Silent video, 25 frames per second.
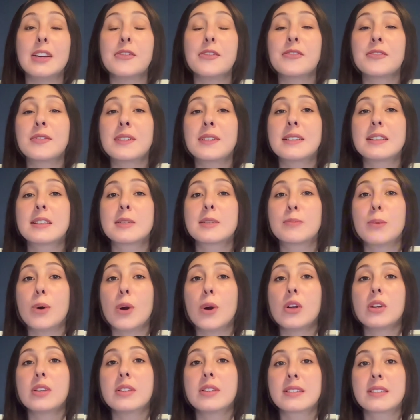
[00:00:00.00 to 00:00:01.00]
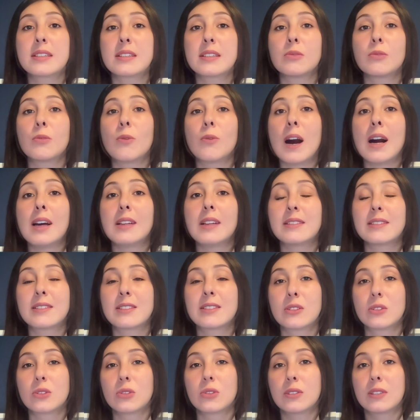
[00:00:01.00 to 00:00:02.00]
If this person
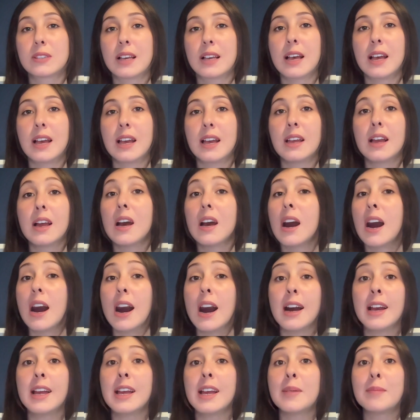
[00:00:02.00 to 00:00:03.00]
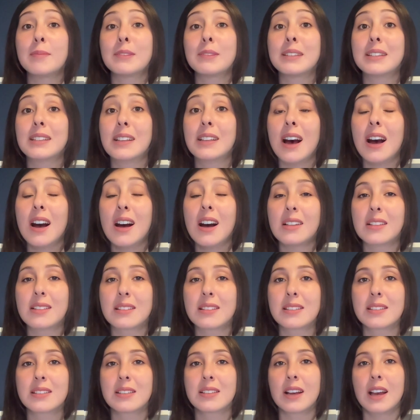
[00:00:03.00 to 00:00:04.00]
wants to say, I am not
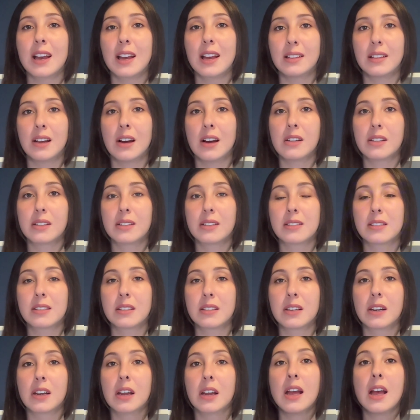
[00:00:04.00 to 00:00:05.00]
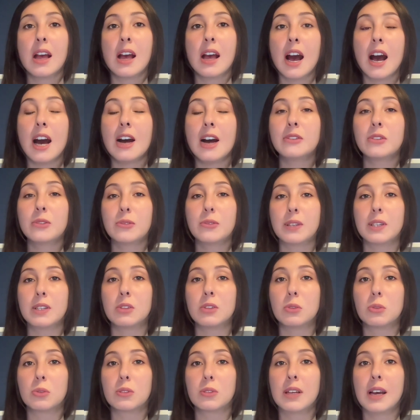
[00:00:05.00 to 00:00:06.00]
a doctor, how do we
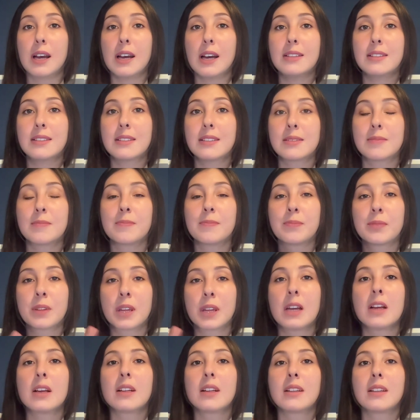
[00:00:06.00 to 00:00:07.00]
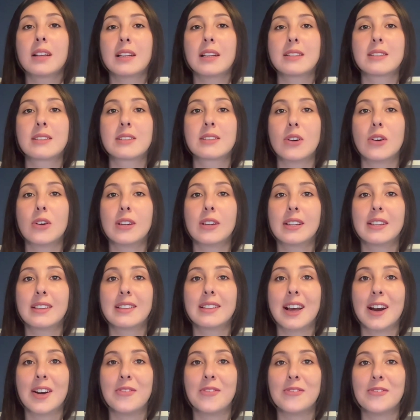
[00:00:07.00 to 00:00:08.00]
do that? Let's learn it
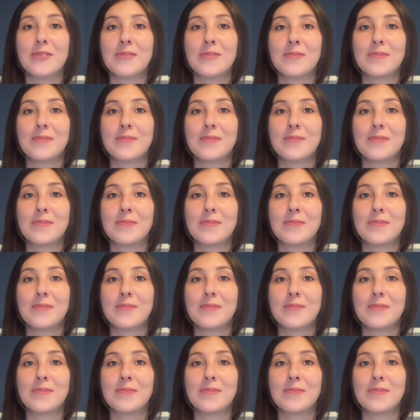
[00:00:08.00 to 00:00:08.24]
now.